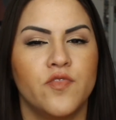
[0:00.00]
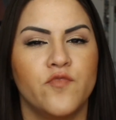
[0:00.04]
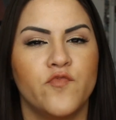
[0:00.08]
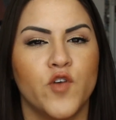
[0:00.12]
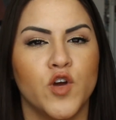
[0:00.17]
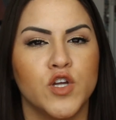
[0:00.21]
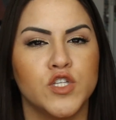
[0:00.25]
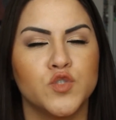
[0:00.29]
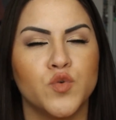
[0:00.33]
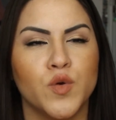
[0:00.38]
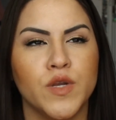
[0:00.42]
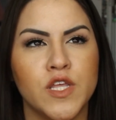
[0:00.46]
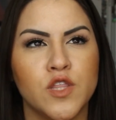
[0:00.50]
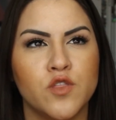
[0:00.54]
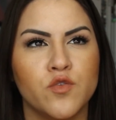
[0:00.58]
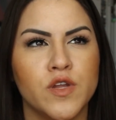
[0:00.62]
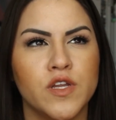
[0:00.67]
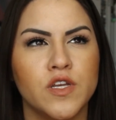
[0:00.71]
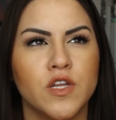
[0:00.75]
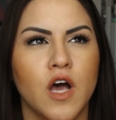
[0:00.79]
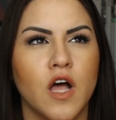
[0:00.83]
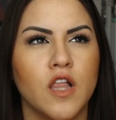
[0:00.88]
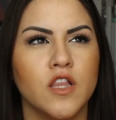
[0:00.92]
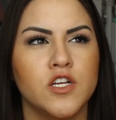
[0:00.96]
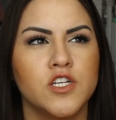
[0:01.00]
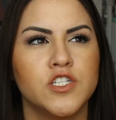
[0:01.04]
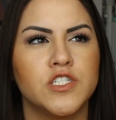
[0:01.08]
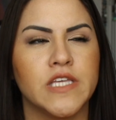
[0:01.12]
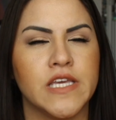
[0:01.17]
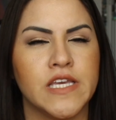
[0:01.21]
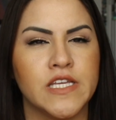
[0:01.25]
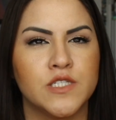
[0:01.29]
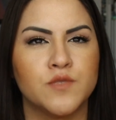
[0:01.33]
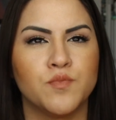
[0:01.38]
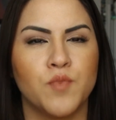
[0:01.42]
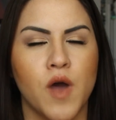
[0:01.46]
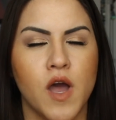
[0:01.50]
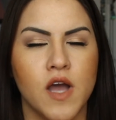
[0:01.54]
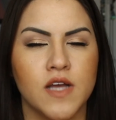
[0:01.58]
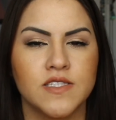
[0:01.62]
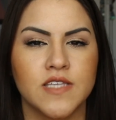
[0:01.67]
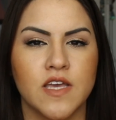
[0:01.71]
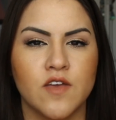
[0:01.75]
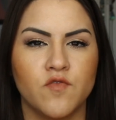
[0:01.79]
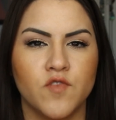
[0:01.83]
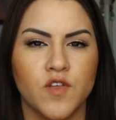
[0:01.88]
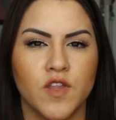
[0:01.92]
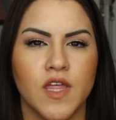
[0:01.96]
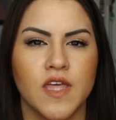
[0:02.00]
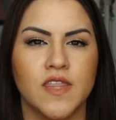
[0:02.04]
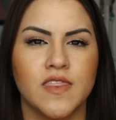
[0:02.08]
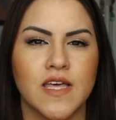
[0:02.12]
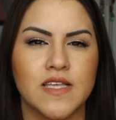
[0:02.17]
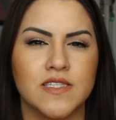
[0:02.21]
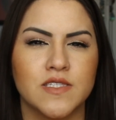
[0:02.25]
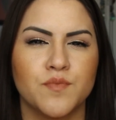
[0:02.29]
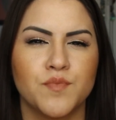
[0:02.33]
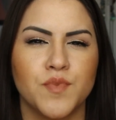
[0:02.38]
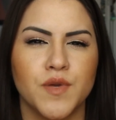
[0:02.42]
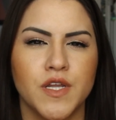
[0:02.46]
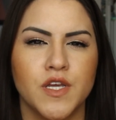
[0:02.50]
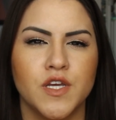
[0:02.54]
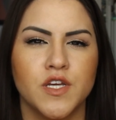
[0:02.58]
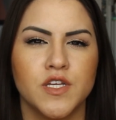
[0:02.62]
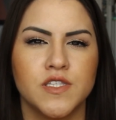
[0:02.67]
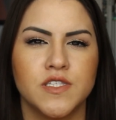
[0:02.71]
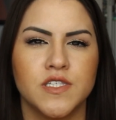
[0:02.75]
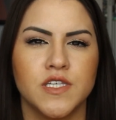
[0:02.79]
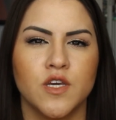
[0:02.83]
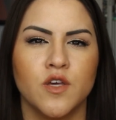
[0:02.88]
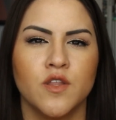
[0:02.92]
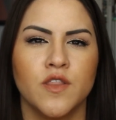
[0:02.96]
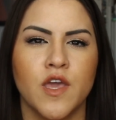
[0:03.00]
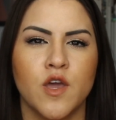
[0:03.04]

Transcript: for $23 each box, I feel like that's a pretty good deal.